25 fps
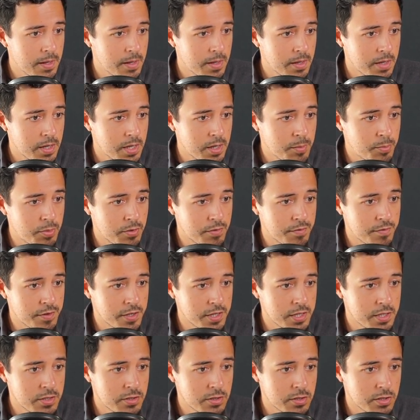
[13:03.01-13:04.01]
It
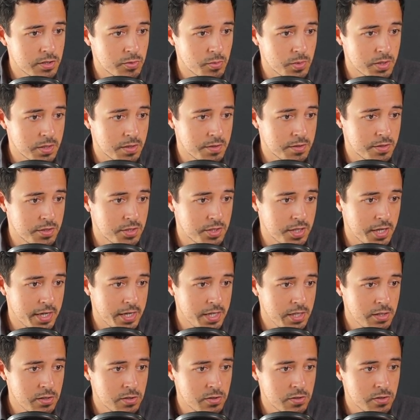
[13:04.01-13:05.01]
provides us with
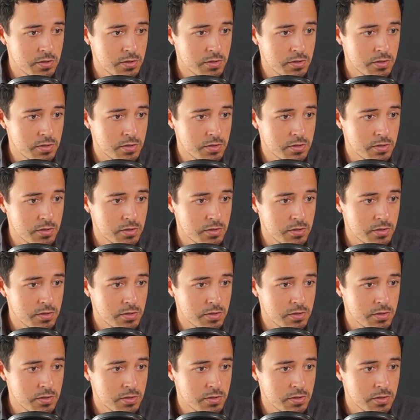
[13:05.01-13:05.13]
states.